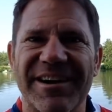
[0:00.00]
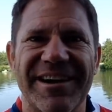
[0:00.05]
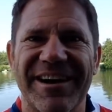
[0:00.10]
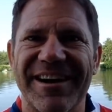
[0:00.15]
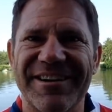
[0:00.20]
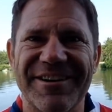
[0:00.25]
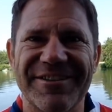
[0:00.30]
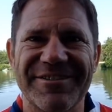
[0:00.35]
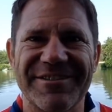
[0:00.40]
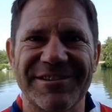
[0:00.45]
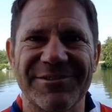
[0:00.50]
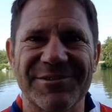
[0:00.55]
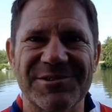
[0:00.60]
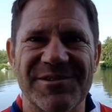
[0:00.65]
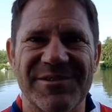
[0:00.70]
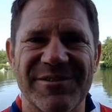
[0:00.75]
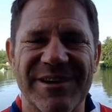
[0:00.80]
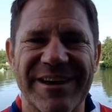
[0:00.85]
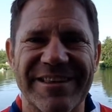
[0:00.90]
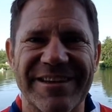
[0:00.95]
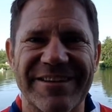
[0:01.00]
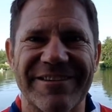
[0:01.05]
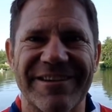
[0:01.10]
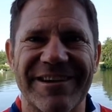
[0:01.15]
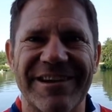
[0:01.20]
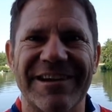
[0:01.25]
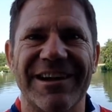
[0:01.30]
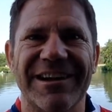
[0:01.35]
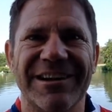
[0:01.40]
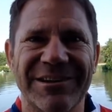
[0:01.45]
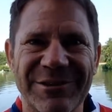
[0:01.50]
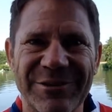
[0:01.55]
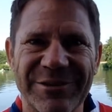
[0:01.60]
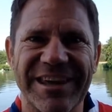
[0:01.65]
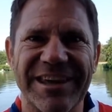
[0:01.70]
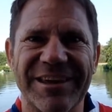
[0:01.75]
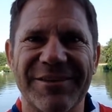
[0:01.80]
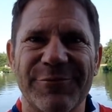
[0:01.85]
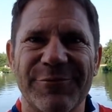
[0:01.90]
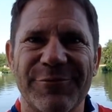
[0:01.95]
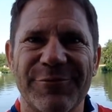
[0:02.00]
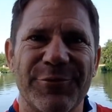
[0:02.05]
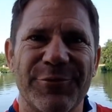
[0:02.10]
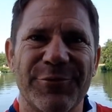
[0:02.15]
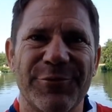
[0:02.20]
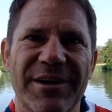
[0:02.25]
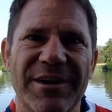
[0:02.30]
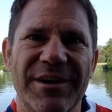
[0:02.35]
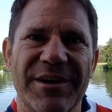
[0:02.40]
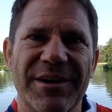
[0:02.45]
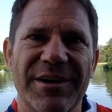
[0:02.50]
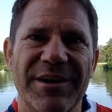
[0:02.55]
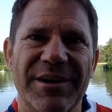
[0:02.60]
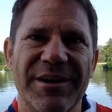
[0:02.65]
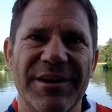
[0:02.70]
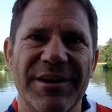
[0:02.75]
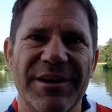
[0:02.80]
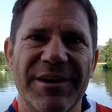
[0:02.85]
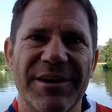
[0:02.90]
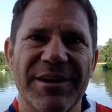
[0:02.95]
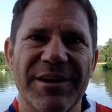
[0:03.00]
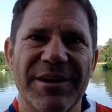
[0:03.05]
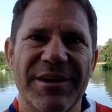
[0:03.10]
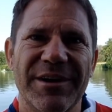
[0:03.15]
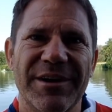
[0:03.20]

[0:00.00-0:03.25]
I know that lots of you out there are looking for content.